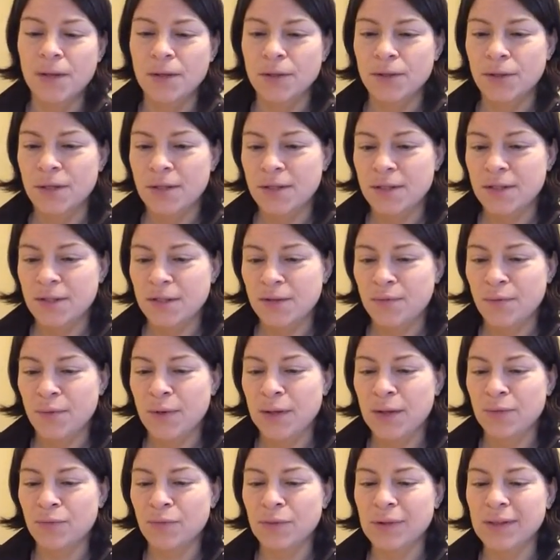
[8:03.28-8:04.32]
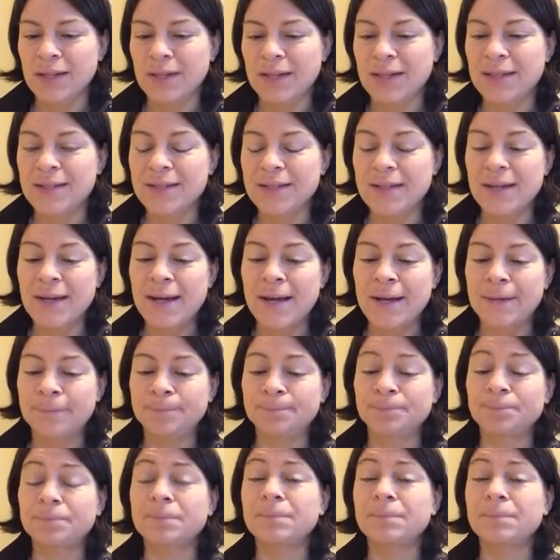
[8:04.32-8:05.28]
So let's see if we can release that.